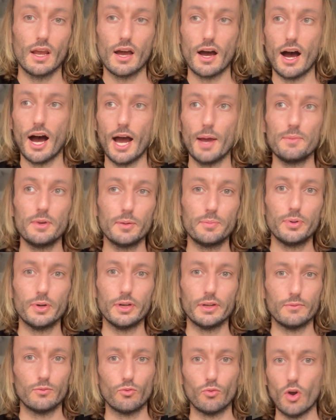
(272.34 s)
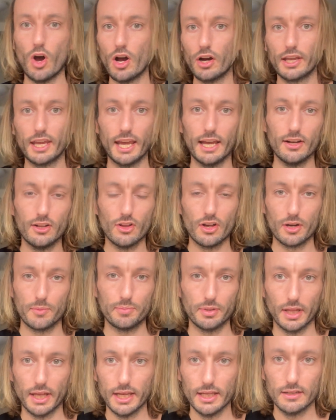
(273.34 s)
I'm going to put raw kale on a
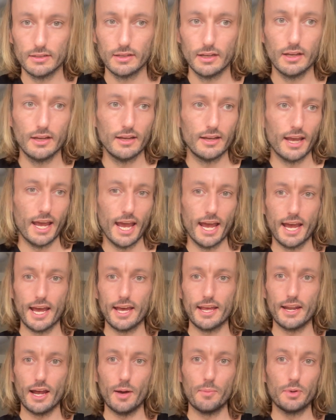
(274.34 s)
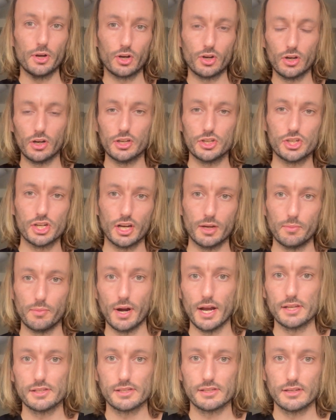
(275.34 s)
plate and I'm going to cook a chicken
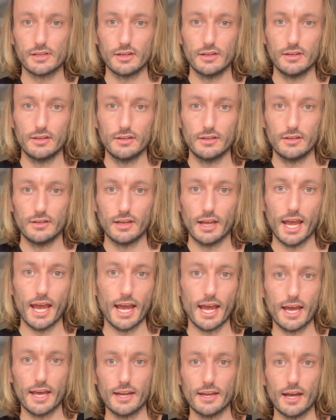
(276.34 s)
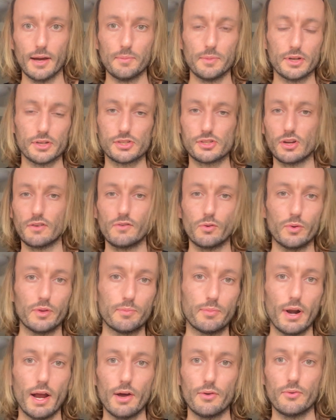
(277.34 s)
breast and I'm going to serve it with
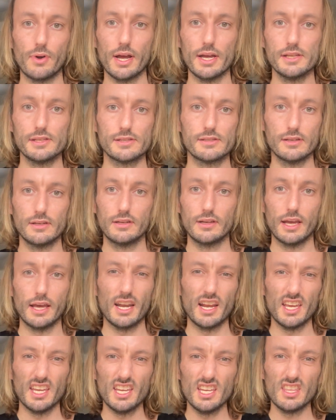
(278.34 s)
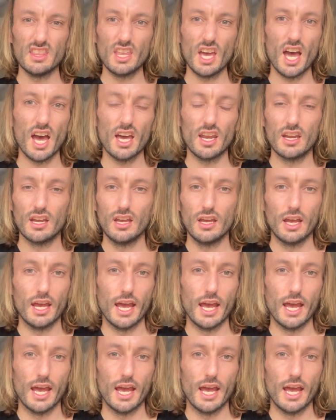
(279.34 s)
brown rice and I eat that,